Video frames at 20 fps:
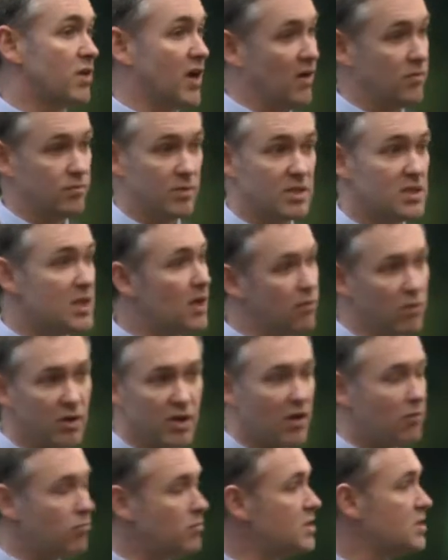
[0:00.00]
governments. Several
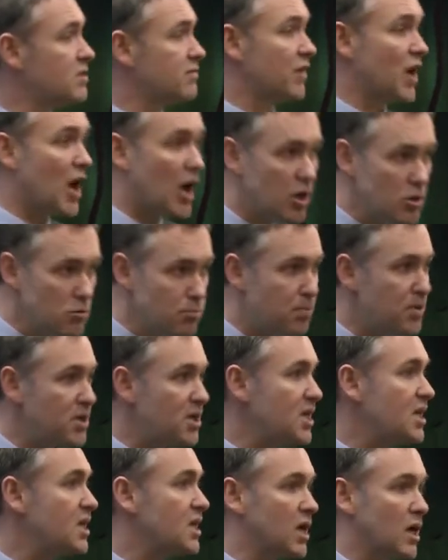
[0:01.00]
governments have
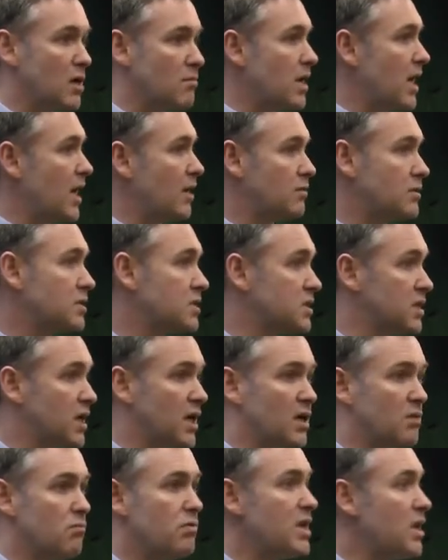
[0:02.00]
openly come out and
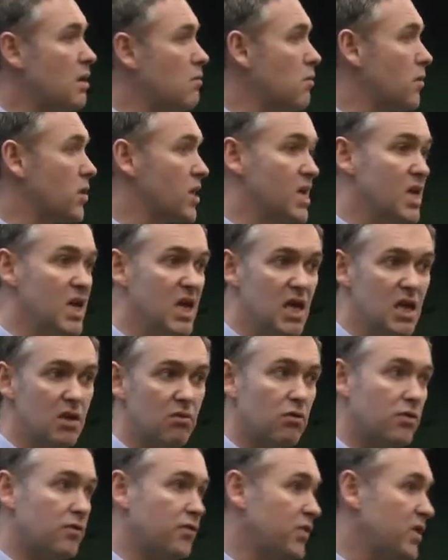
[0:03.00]
said, we don't want
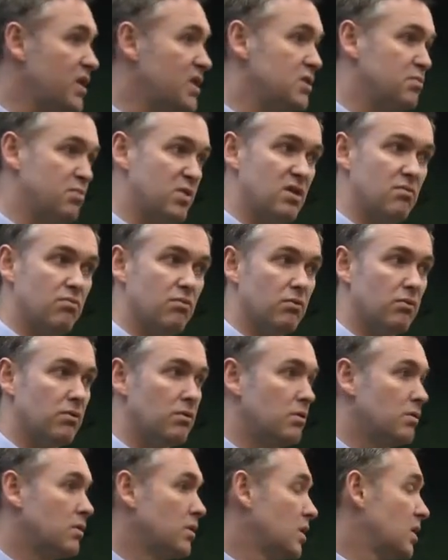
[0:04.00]
either of these people.
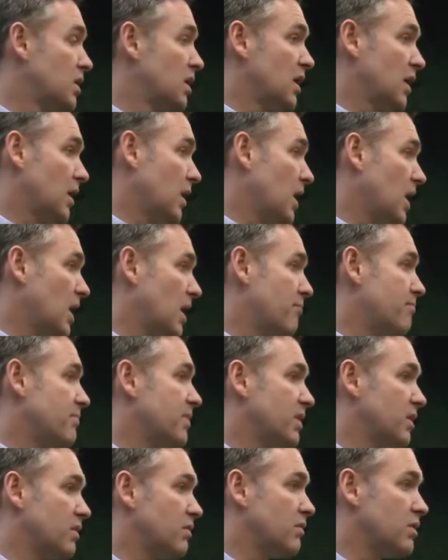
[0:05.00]

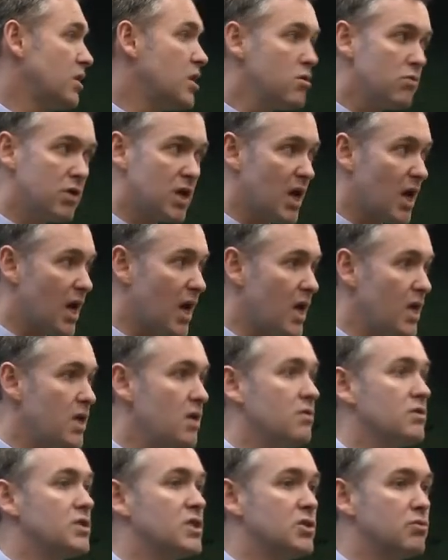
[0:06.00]
UK,
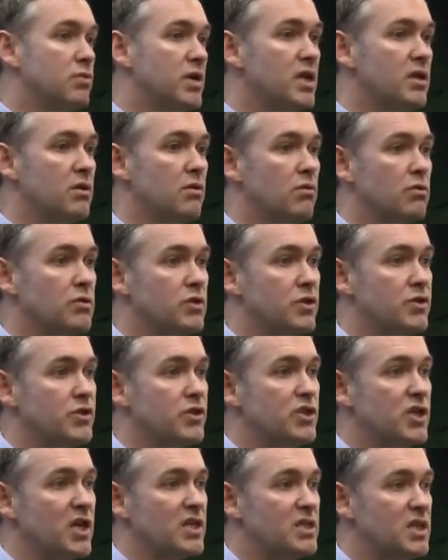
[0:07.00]
Sweden are also
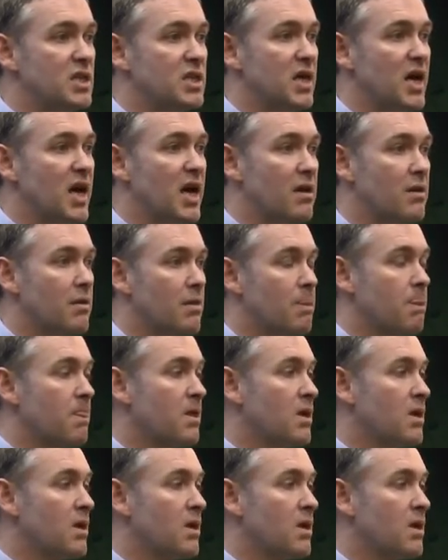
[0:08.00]
suggesting that